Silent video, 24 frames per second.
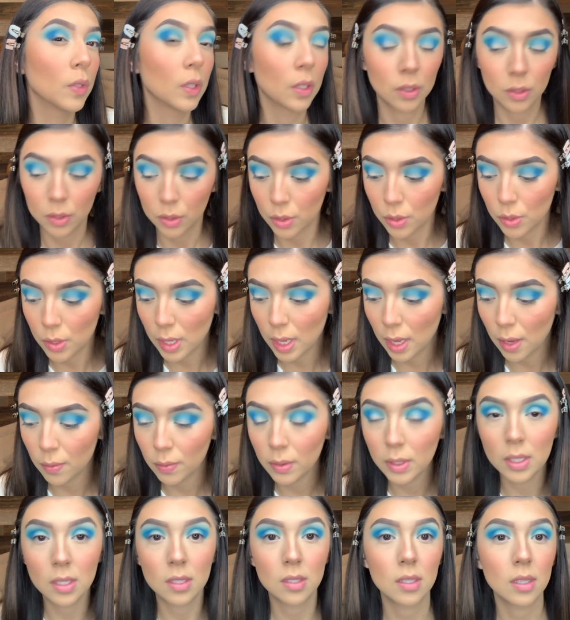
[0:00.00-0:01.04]
So you can't
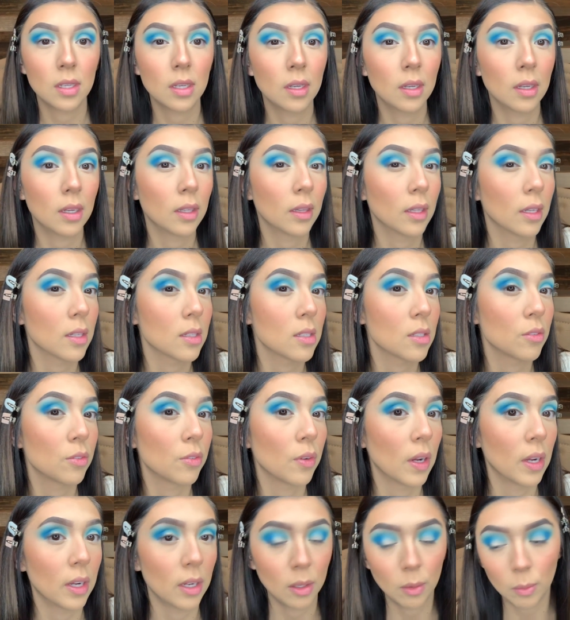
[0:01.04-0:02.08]
really see it, and that's
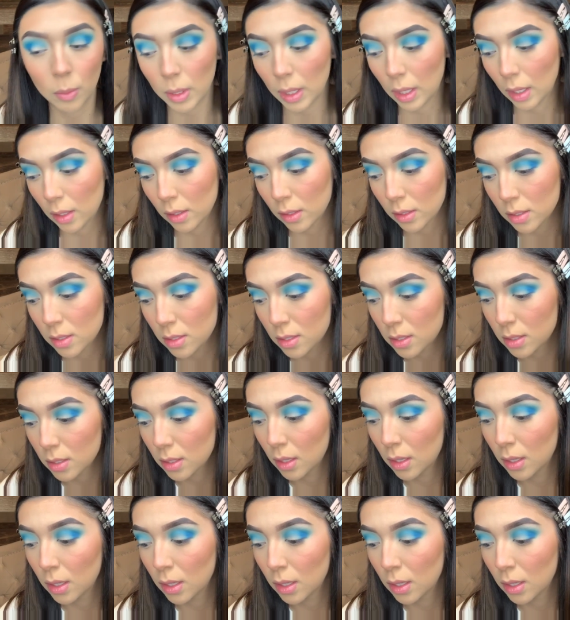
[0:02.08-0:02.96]
fine because